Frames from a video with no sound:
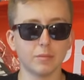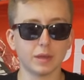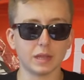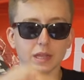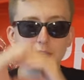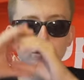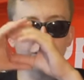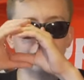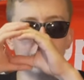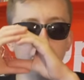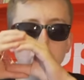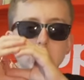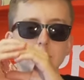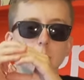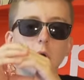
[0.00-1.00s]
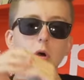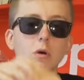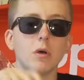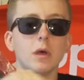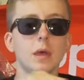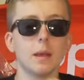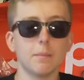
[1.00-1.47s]
Like it's a very
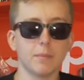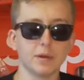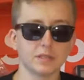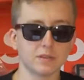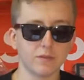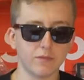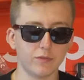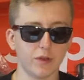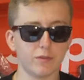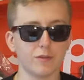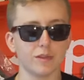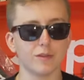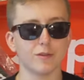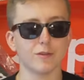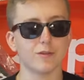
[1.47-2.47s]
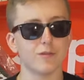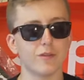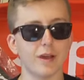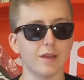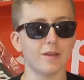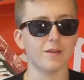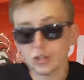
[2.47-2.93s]
small, but it's a very fire.